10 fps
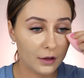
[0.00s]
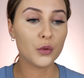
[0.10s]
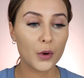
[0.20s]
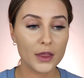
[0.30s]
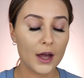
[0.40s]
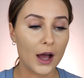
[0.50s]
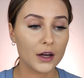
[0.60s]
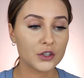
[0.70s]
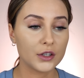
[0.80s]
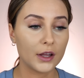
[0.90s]
The way that I
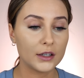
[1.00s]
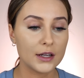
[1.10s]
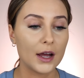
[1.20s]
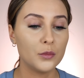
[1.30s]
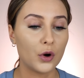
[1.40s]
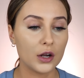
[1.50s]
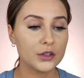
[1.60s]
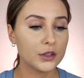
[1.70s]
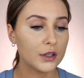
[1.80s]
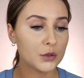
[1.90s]
actually like to add
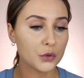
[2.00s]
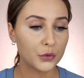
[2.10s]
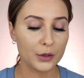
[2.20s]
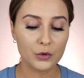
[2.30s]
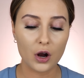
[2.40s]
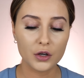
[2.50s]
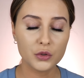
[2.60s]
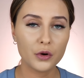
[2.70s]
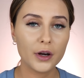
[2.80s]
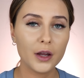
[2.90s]
bronzer is with cream
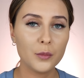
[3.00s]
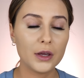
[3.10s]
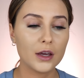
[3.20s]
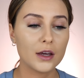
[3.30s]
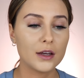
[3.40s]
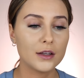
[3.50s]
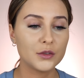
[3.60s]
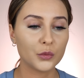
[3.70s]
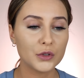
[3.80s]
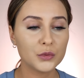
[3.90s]
contouring
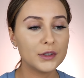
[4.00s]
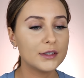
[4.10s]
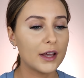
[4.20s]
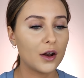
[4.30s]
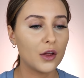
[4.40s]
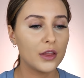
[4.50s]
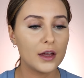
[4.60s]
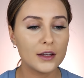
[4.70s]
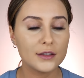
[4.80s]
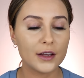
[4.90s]
because once we set all
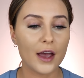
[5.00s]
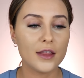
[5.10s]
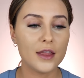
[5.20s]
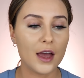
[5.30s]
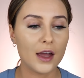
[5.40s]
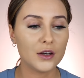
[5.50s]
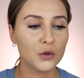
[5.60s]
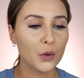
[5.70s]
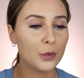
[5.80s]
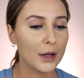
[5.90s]
this and then
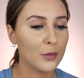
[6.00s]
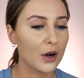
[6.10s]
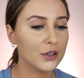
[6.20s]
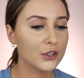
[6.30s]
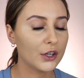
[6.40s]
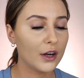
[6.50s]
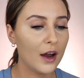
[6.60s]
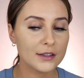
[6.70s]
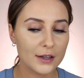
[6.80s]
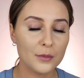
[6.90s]
you apply bronzer,
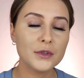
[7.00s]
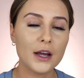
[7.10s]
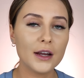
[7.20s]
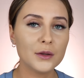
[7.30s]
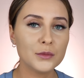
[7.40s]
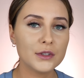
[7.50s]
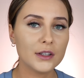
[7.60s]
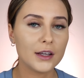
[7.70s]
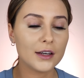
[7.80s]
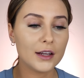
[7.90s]
sometimes
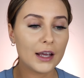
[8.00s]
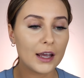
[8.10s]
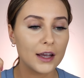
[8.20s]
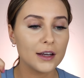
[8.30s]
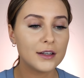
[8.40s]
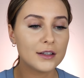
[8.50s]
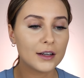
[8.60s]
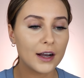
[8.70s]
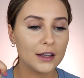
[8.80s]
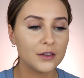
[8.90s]
it can
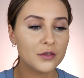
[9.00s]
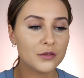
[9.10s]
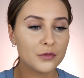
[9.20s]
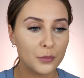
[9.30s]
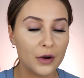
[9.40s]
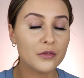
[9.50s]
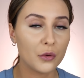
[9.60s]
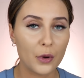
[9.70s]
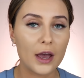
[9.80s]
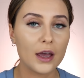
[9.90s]
kind of buff
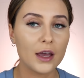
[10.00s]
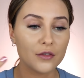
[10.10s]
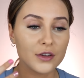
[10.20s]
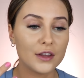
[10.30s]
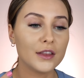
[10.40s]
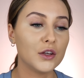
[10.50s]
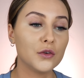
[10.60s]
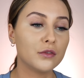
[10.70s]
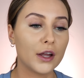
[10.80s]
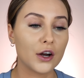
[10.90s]
away everything that
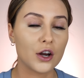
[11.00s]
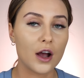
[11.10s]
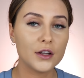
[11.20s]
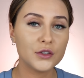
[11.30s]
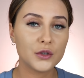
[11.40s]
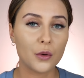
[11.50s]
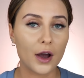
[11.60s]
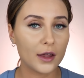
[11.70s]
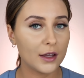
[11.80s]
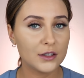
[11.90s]
you've layered on, so
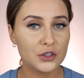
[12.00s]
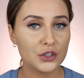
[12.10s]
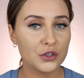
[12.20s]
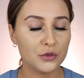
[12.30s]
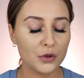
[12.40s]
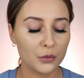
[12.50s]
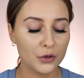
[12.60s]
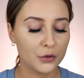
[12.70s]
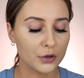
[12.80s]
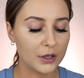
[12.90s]
I like to just do it
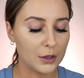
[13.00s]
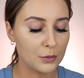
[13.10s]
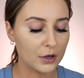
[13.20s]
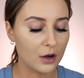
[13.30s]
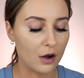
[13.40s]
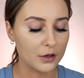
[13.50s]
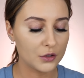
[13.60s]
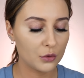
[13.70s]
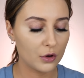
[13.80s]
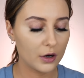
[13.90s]
with cream
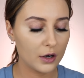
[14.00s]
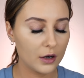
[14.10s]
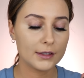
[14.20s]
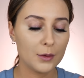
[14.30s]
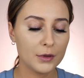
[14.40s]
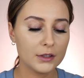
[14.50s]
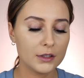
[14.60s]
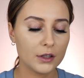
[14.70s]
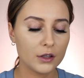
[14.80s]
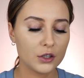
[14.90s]
contour, same
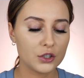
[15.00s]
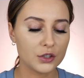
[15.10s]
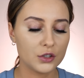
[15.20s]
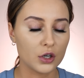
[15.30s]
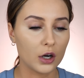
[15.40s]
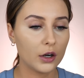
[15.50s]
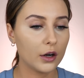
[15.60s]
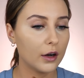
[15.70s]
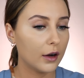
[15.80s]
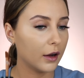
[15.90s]
concealer, just
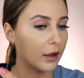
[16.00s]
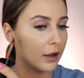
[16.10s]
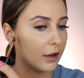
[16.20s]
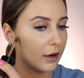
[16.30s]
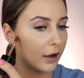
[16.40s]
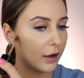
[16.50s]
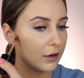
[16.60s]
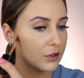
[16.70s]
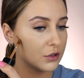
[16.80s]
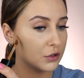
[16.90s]
darker, and I
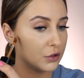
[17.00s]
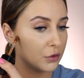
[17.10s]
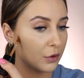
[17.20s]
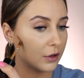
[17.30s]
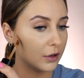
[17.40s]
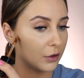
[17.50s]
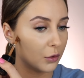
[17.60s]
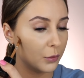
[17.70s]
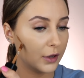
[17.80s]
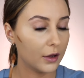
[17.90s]
just do a
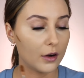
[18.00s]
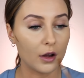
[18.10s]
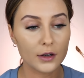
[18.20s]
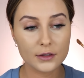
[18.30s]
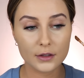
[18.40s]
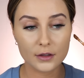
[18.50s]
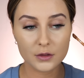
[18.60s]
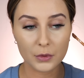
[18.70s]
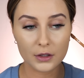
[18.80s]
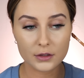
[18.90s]
little bit, and honestly
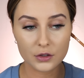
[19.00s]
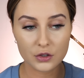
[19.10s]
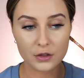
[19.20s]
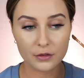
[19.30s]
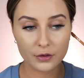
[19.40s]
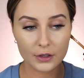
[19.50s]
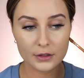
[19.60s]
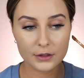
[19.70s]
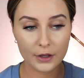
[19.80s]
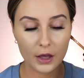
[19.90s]
this makes such a
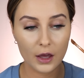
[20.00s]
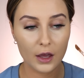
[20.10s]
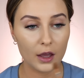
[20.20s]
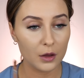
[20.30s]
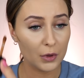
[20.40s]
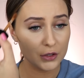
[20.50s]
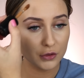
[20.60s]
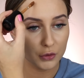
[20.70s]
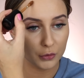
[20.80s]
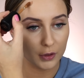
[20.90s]
difference. It makes you
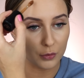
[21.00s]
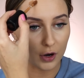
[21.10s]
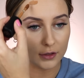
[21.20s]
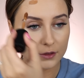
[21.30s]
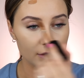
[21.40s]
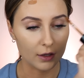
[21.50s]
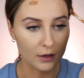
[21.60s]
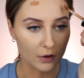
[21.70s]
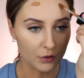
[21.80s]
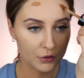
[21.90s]
look really bronzy,
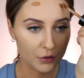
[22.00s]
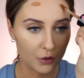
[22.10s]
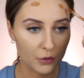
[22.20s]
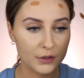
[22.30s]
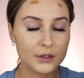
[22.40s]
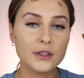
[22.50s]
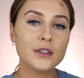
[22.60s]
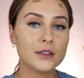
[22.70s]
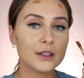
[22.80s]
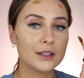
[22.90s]
and also
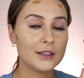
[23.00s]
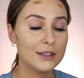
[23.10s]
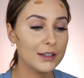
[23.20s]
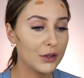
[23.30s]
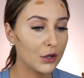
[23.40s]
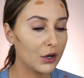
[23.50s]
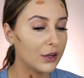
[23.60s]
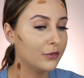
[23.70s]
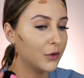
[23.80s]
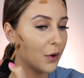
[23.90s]
since it's a concealer,
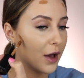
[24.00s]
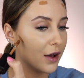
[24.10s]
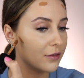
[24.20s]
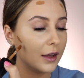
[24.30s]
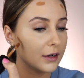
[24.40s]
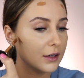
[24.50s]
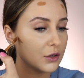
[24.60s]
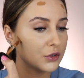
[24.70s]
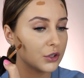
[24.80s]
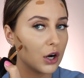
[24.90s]
if you have acne
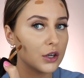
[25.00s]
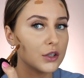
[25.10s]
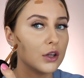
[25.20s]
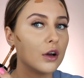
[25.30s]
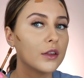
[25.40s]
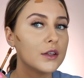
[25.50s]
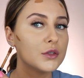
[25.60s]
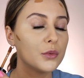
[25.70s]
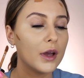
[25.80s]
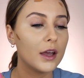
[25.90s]
or scars along
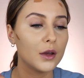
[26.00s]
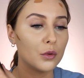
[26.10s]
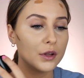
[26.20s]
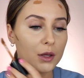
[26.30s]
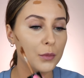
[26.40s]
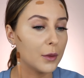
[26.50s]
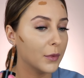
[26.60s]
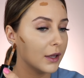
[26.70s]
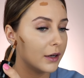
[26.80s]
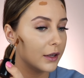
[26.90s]
this way, it will keep them
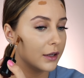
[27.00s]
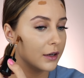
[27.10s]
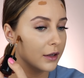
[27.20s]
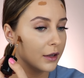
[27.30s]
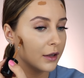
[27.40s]
hidden.